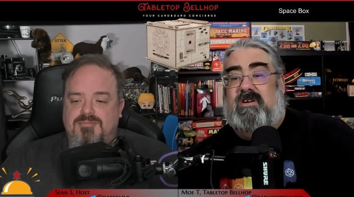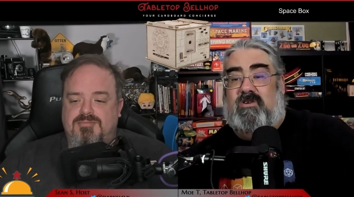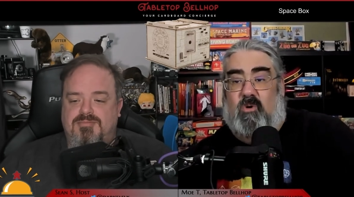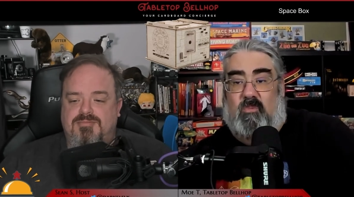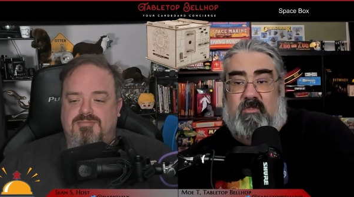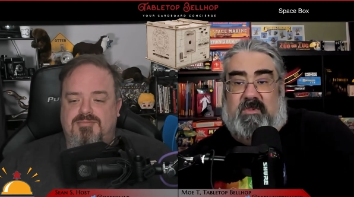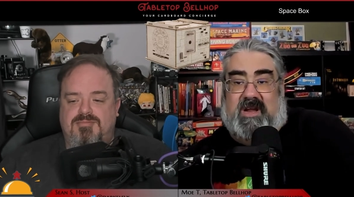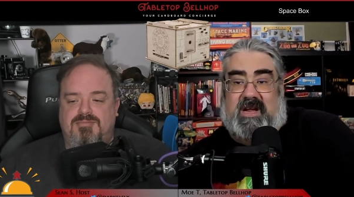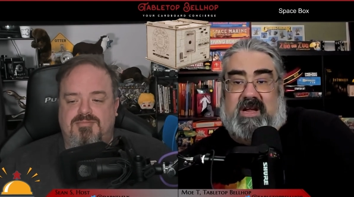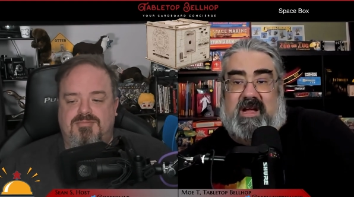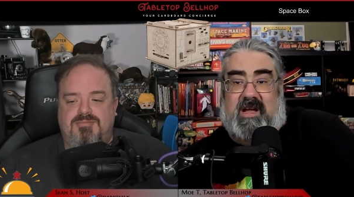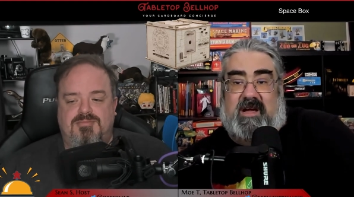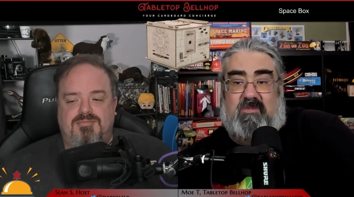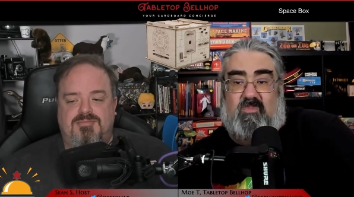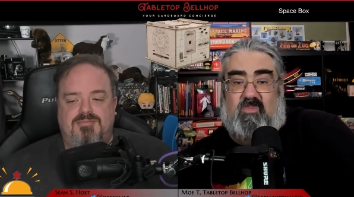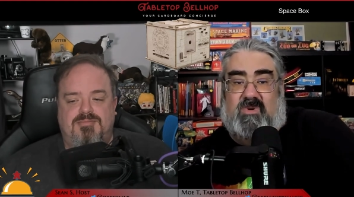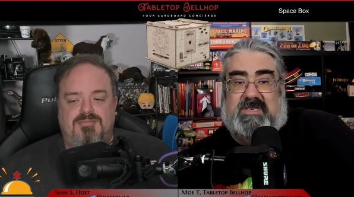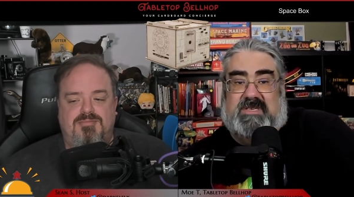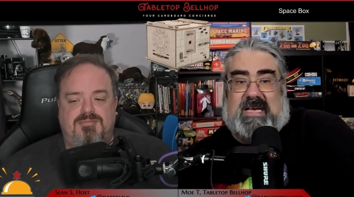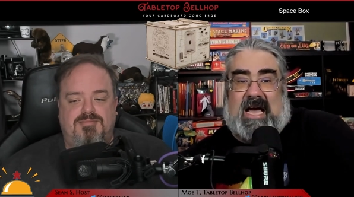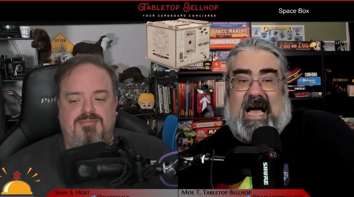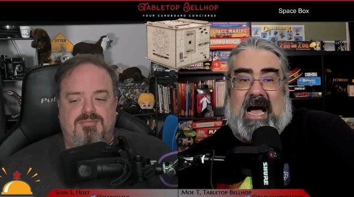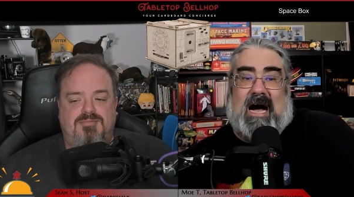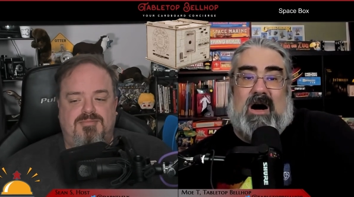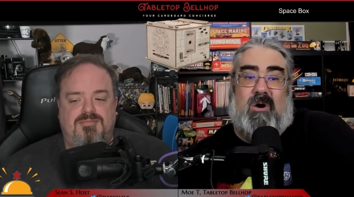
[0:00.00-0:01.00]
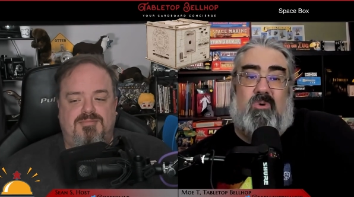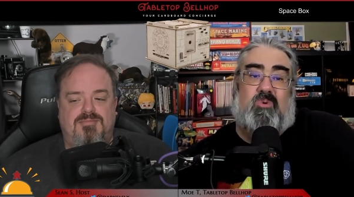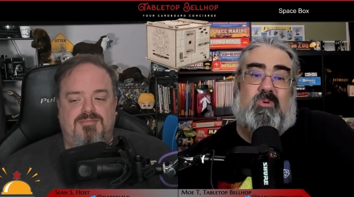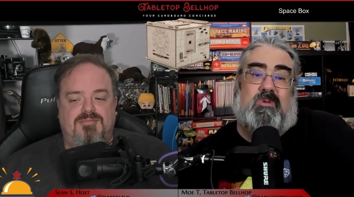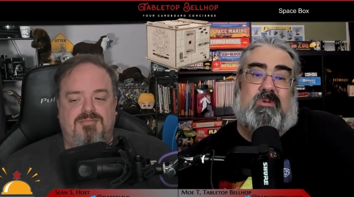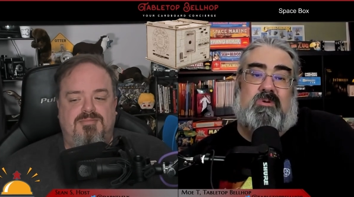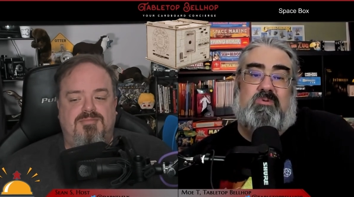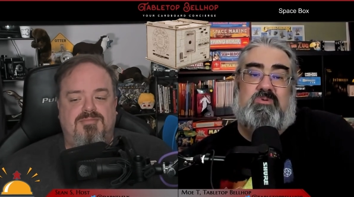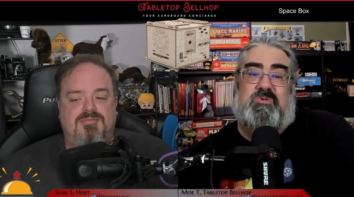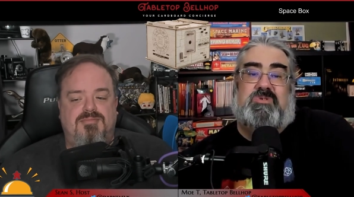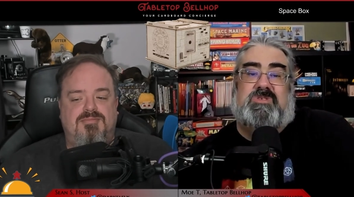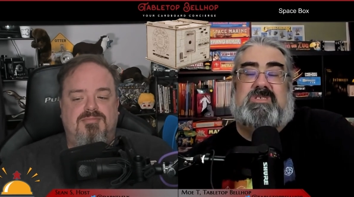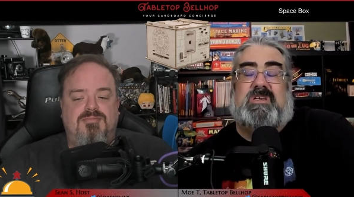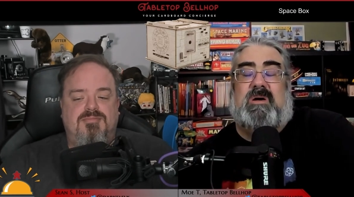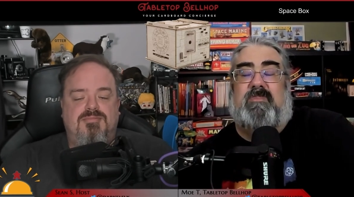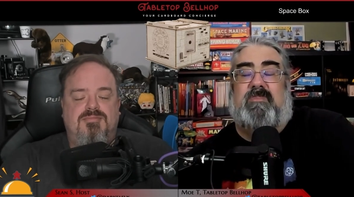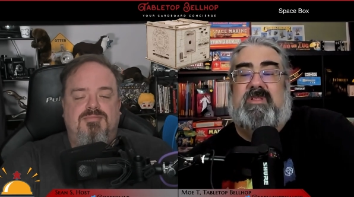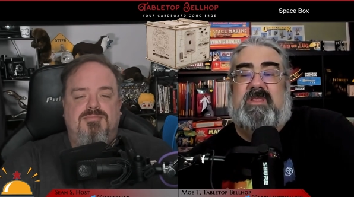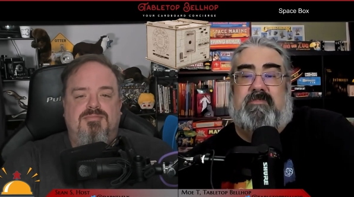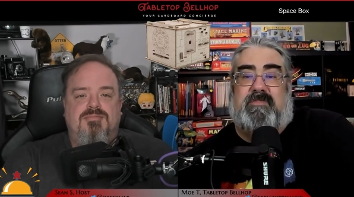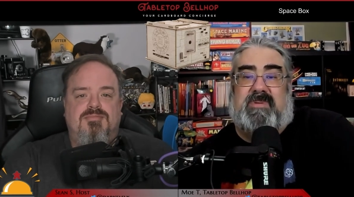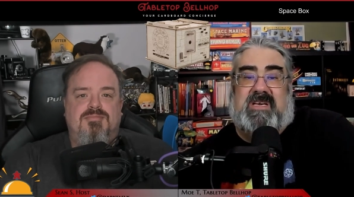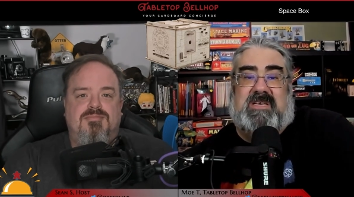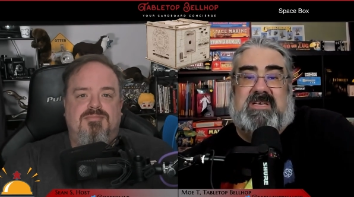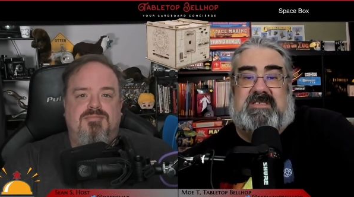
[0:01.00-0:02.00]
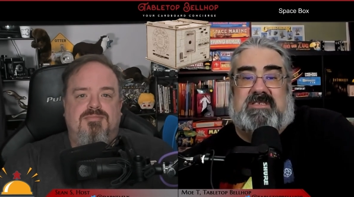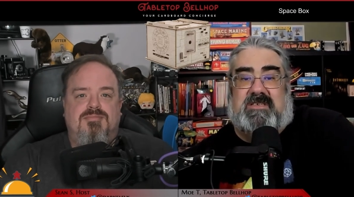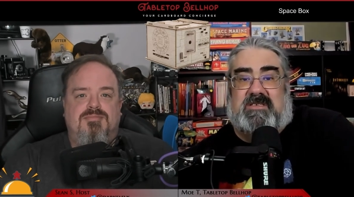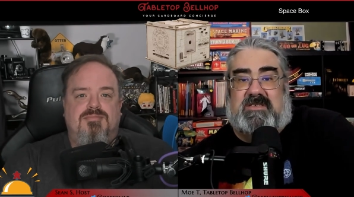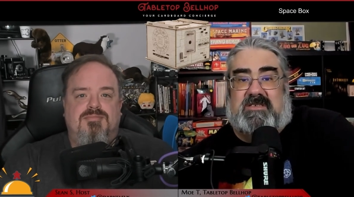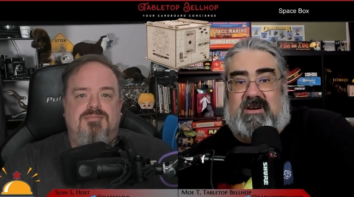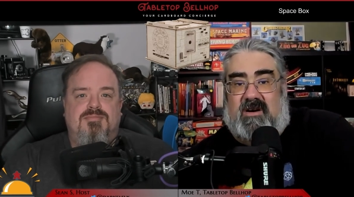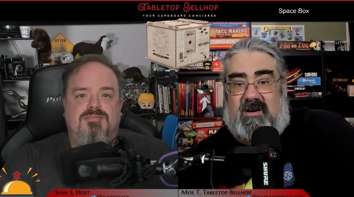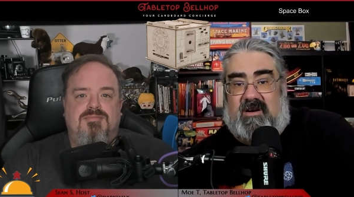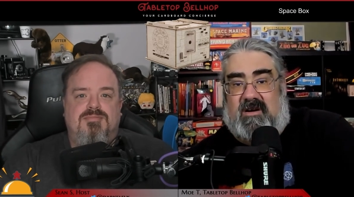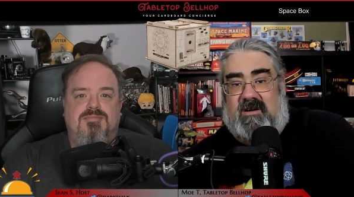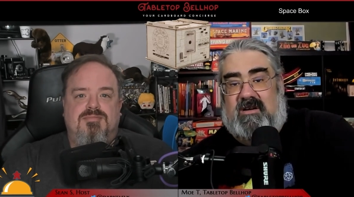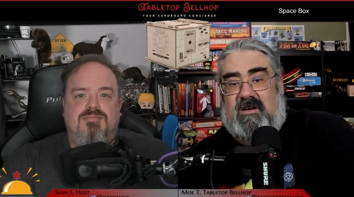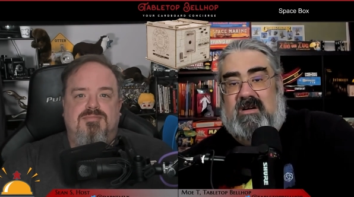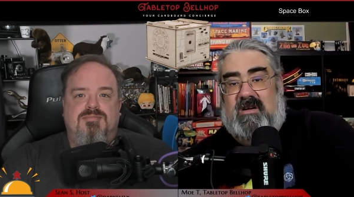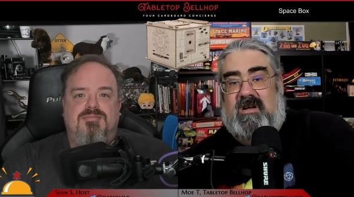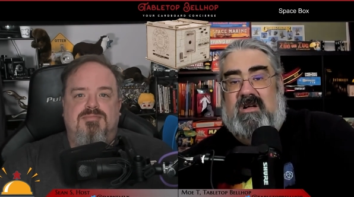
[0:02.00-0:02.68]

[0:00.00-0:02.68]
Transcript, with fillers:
Speaker 1: opening it was how loose some of the pieces are.